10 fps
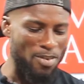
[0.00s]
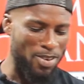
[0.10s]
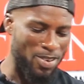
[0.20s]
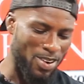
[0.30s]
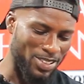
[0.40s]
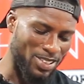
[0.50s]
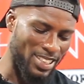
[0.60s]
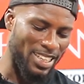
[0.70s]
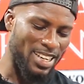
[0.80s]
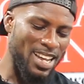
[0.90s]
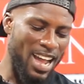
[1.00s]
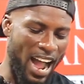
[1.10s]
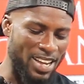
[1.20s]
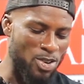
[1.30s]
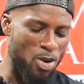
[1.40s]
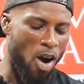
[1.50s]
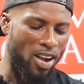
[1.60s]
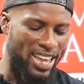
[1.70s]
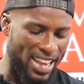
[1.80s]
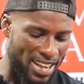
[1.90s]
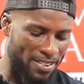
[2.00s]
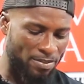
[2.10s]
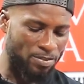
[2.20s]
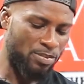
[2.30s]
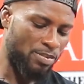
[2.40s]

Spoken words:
Pogu also said, are you okay?